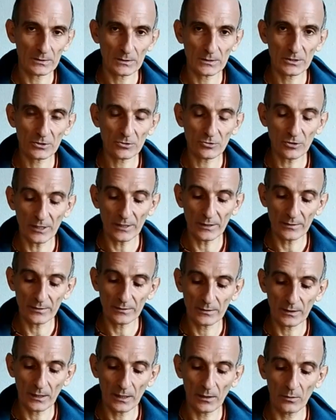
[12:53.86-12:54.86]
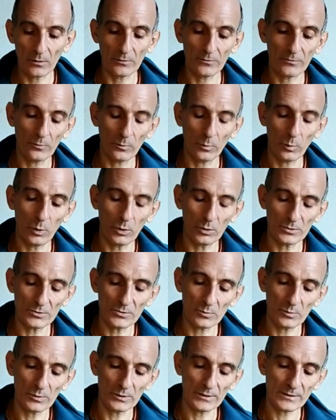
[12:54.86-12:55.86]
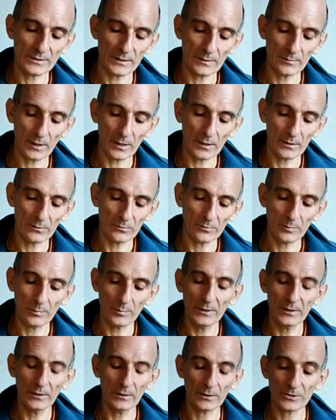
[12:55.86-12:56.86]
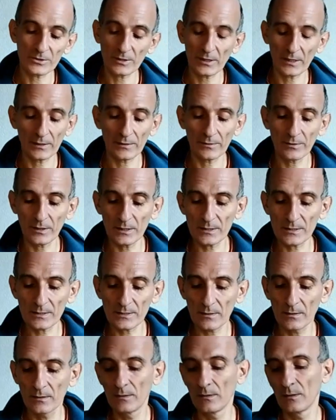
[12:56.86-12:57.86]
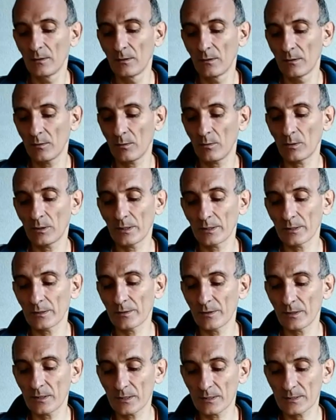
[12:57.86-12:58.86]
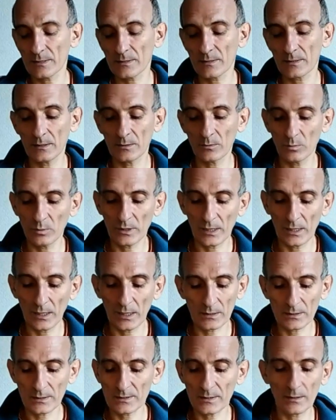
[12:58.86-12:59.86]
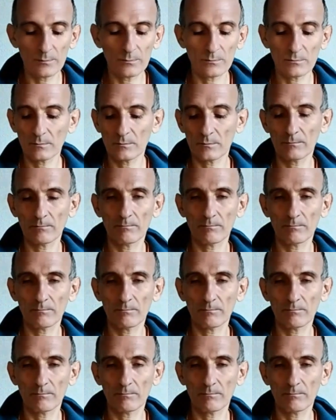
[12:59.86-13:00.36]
strengthen our walls with some kind of pillars like this or like this, and we add some